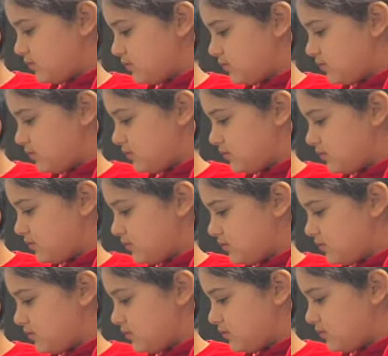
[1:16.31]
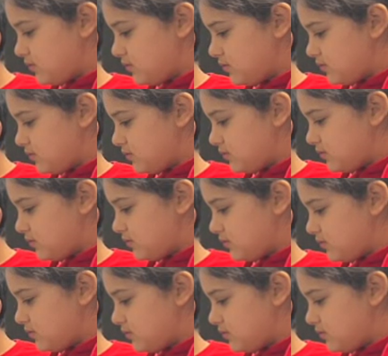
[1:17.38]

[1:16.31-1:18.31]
[no speech]